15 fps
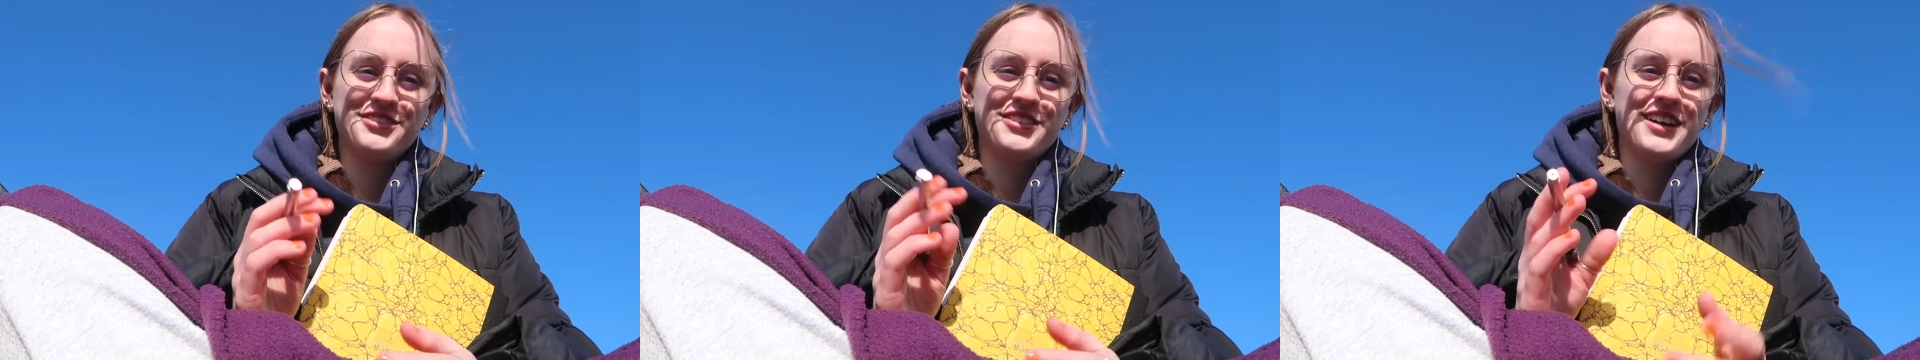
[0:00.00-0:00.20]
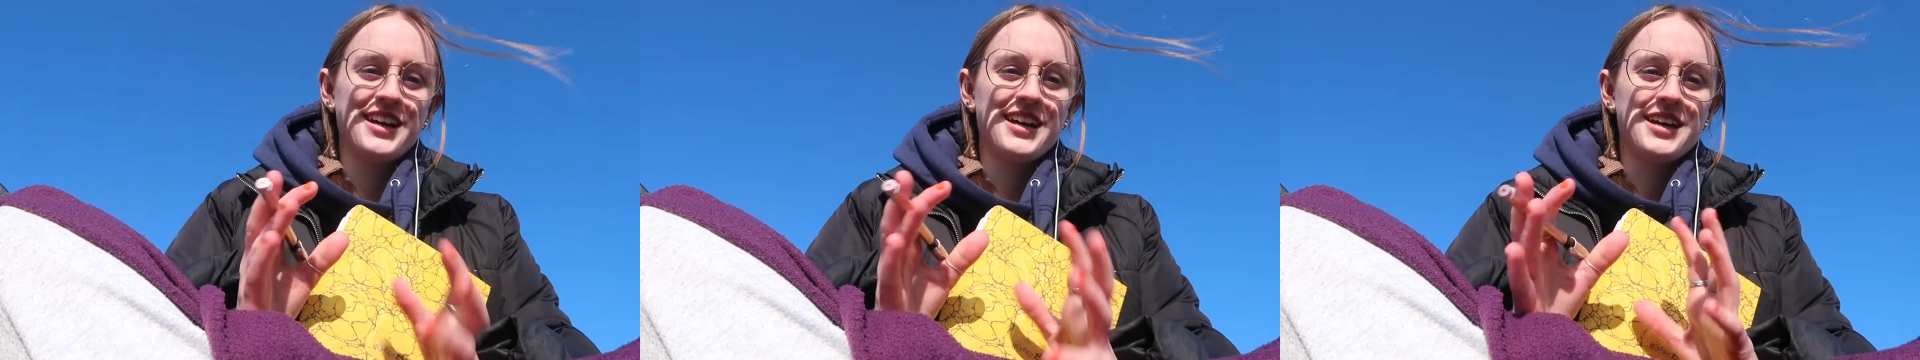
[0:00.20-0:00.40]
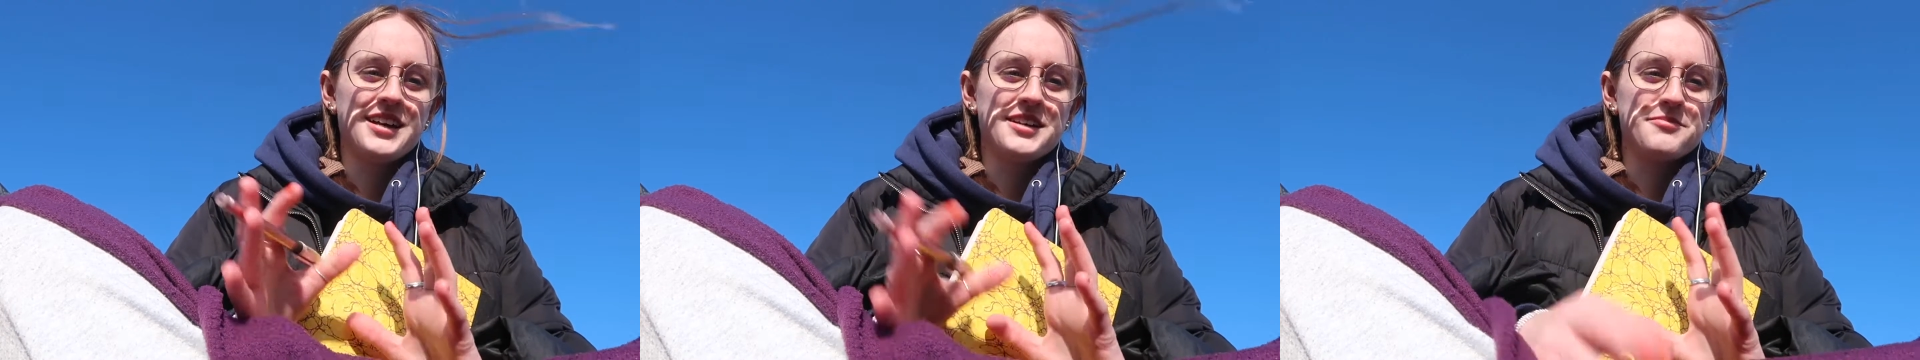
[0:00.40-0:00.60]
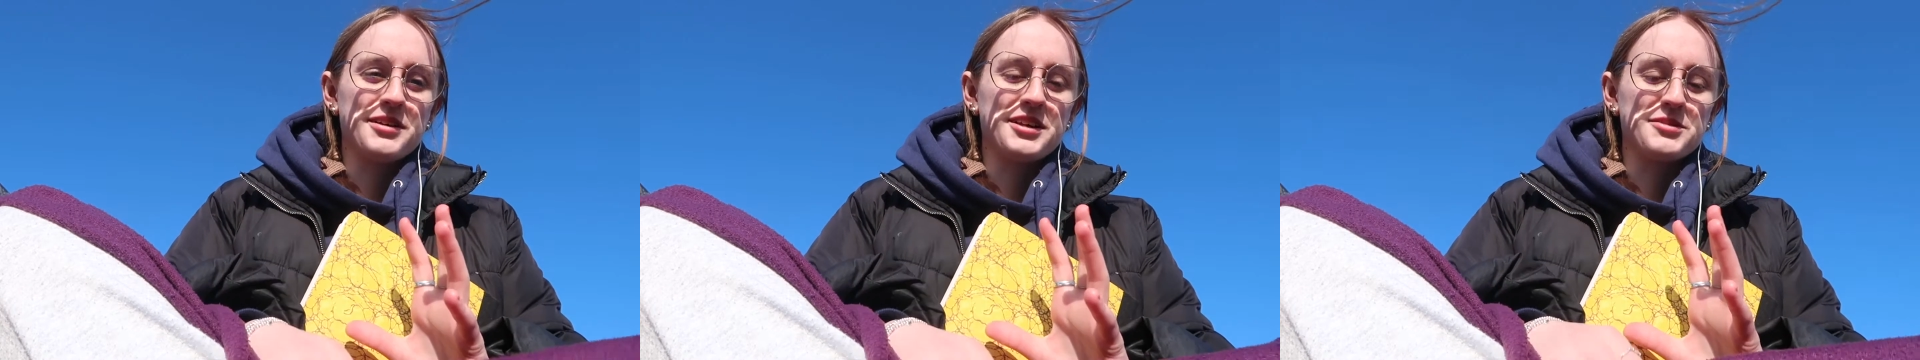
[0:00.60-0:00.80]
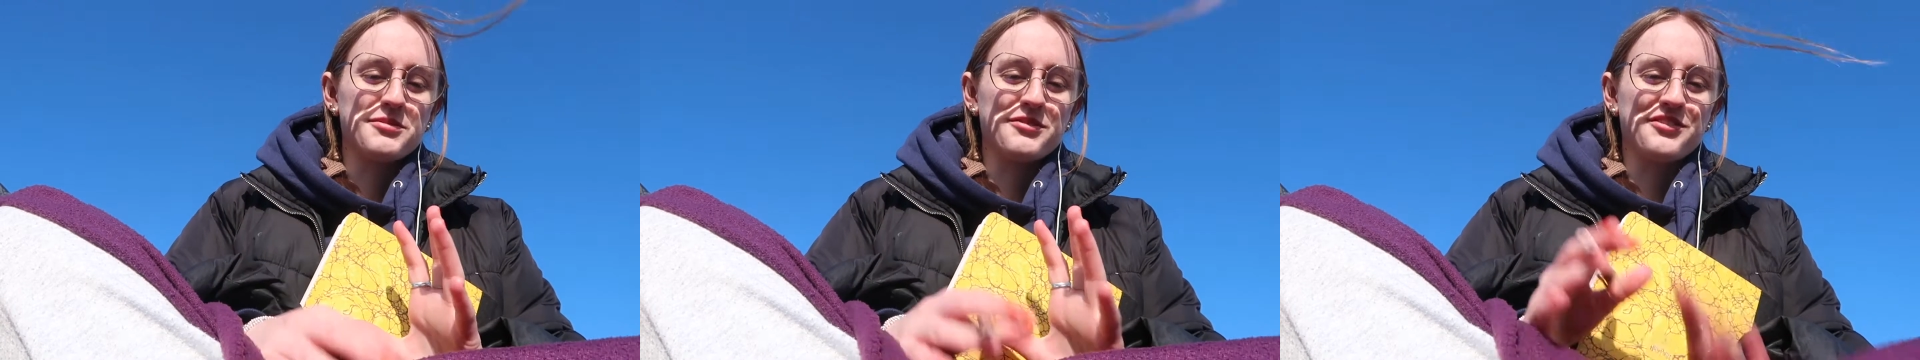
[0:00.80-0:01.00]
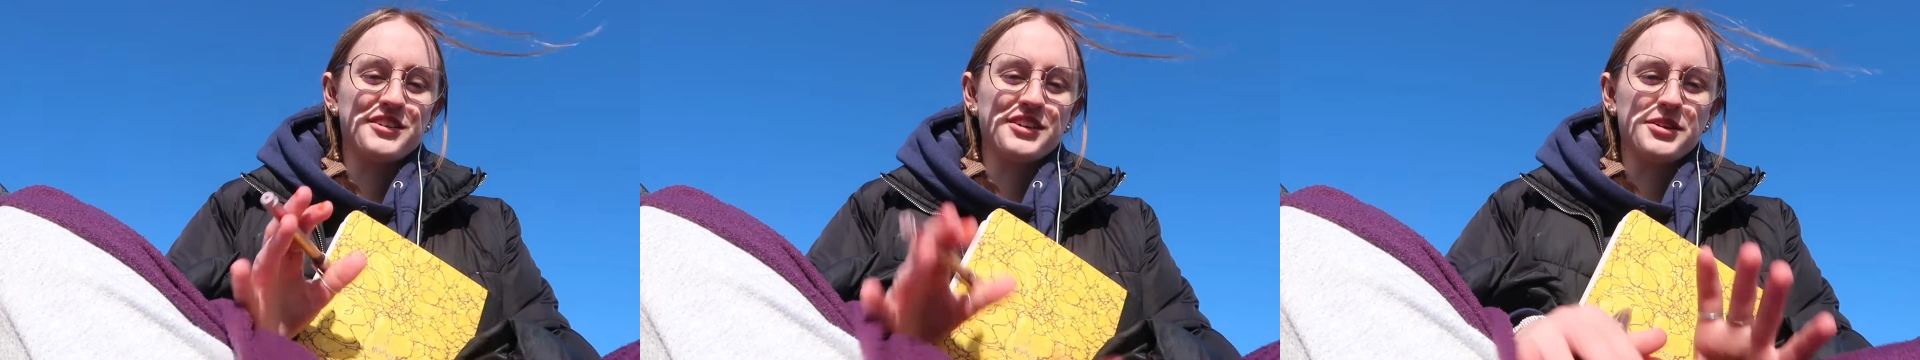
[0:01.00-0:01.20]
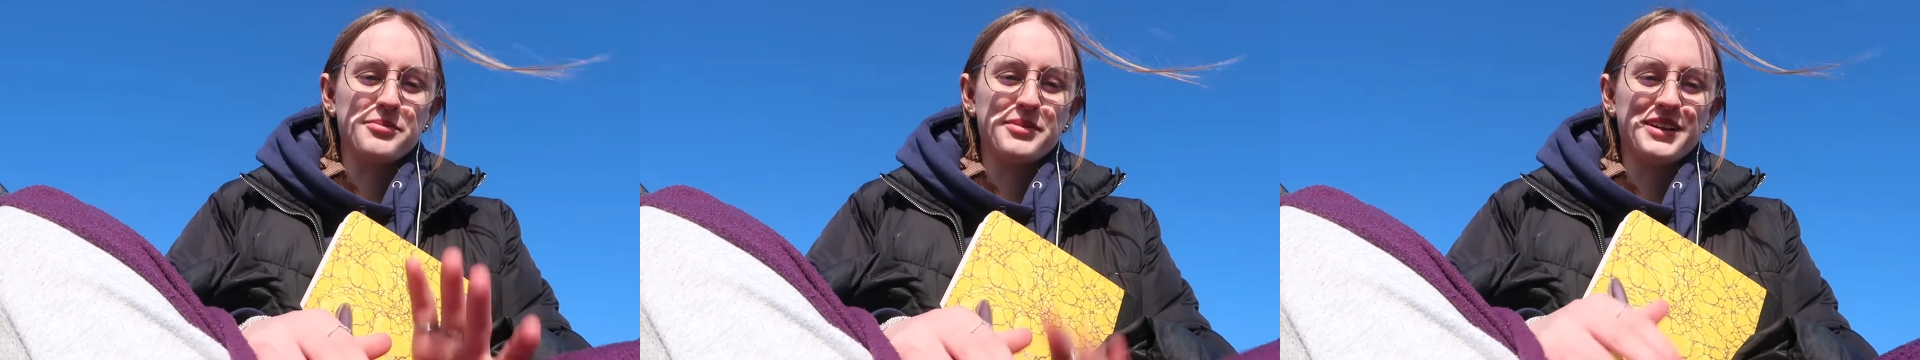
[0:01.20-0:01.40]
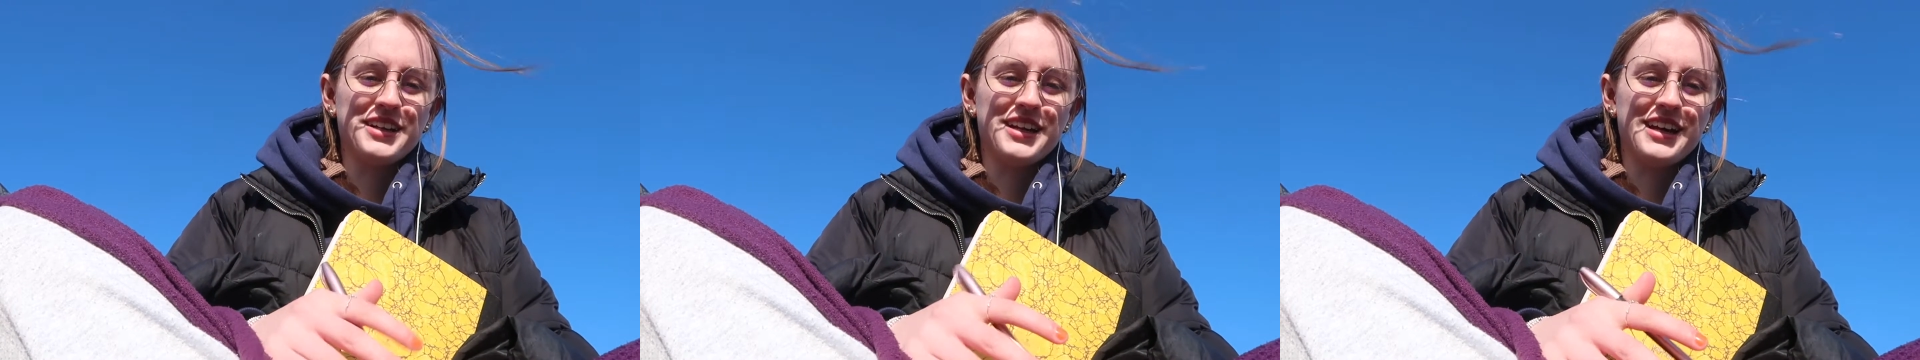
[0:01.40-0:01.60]
It makes me feel a
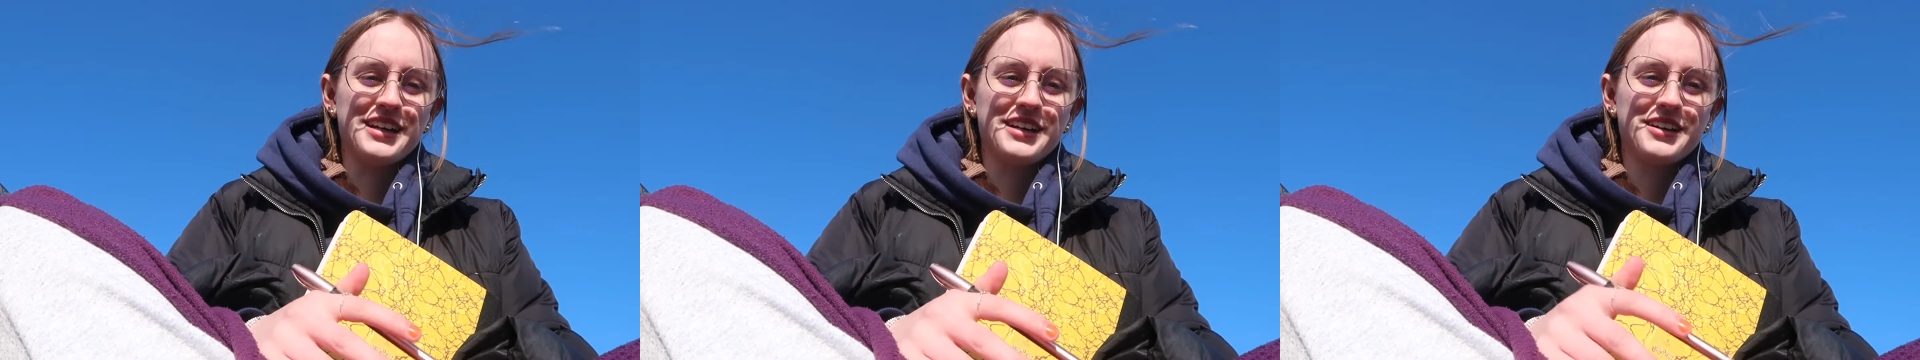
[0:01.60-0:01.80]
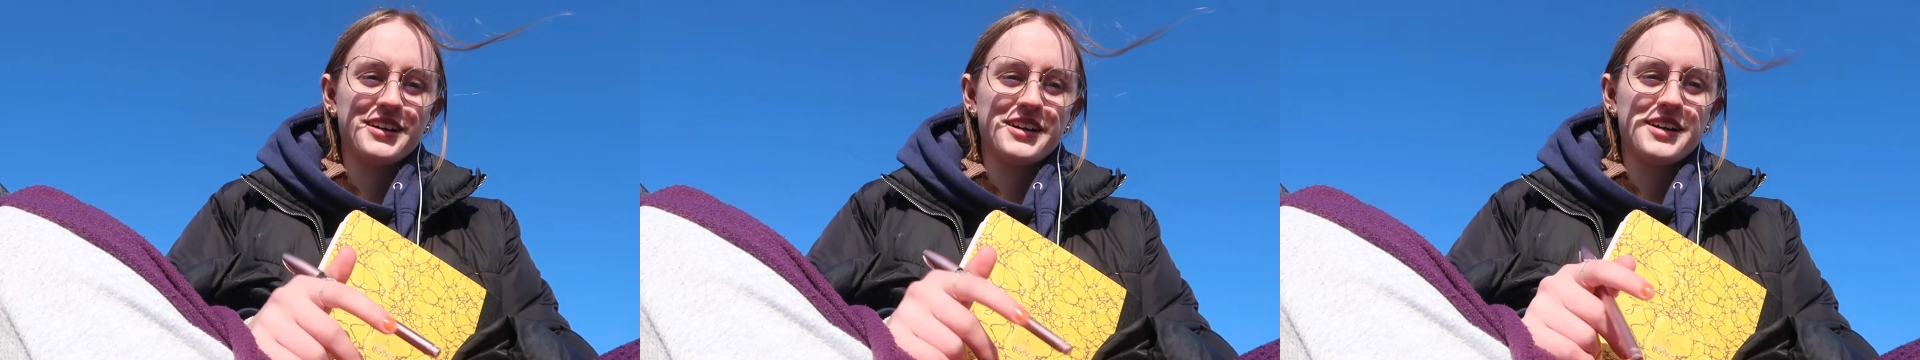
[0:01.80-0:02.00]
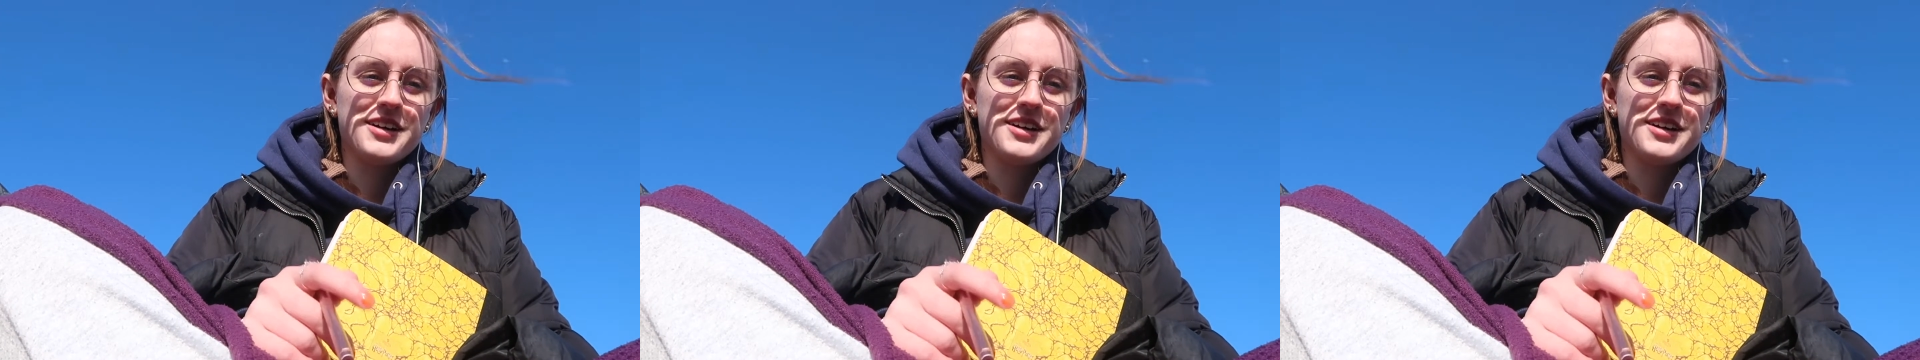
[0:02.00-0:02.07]
bit like